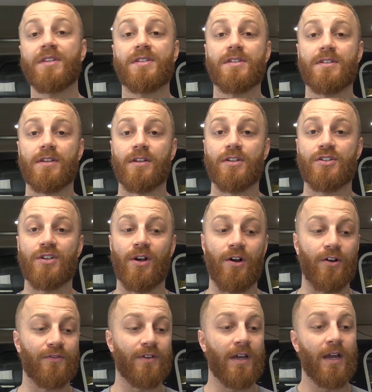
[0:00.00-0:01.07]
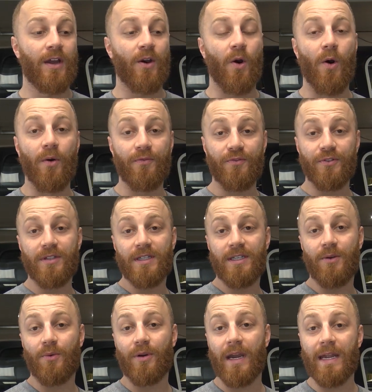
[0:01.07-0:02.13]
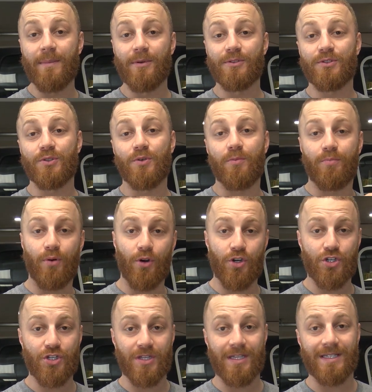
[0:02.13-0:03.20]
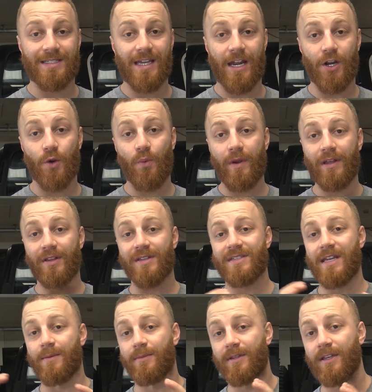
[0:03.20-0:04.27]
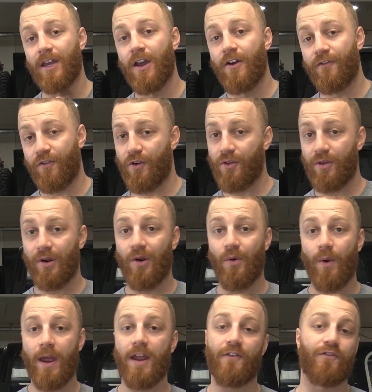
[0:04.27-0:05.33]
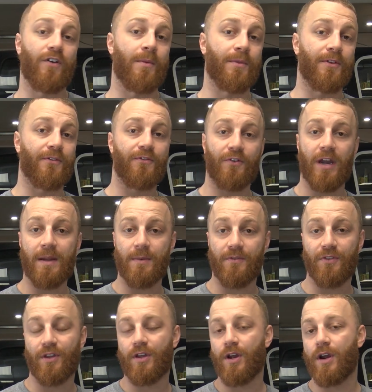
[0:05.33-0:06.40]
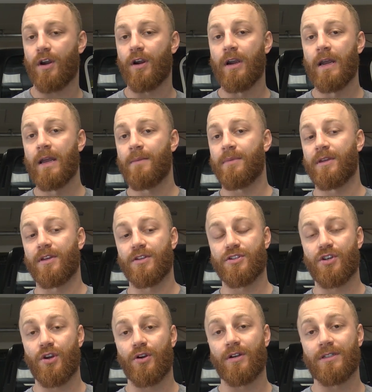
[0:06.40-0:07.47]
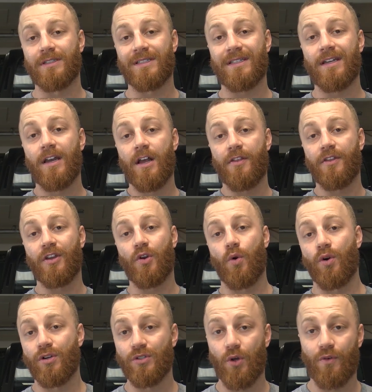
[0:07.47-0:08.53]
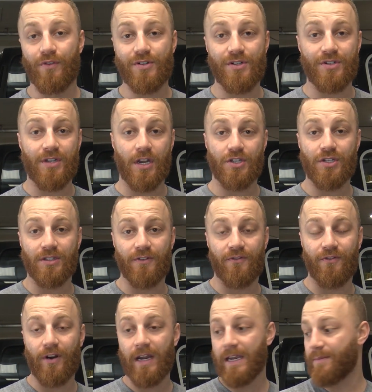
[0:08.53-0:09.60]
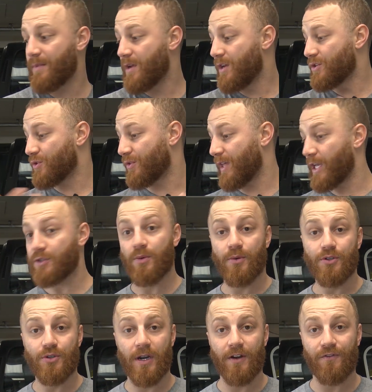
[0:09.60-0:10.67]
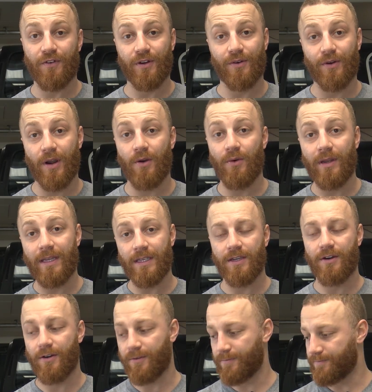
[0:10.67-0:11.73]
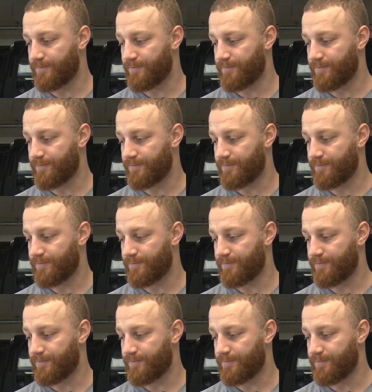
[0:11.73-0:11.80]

this is going to solve, hopefully we're able to push the entire wheel assembly further away from the frame of the car, because currently the coilovers are touching the frame, so that's what we're trying to figure out here.